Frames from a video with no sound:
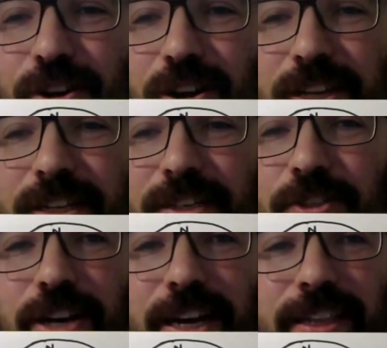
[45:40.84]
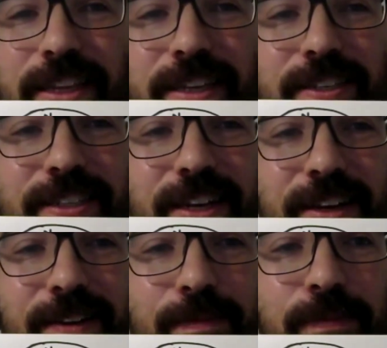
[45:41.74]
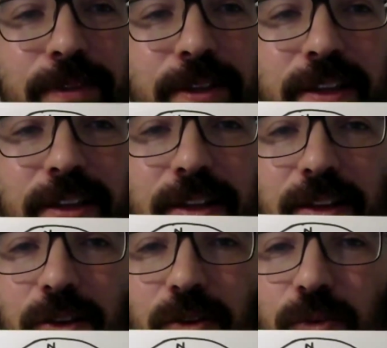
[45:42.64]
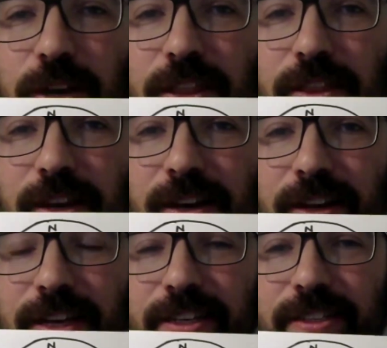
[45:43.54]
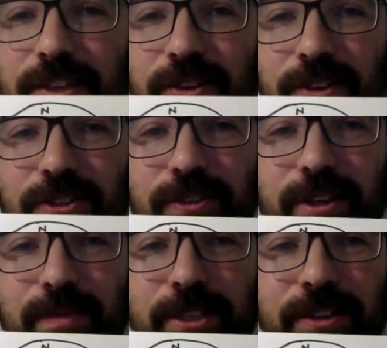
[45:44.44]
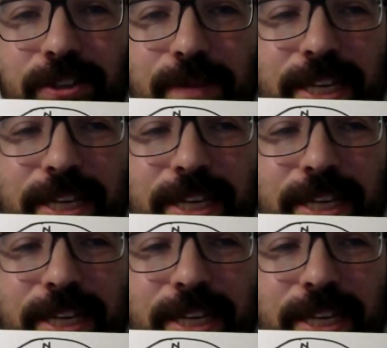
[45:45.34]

or colleagues trying this with kids and adults who come to your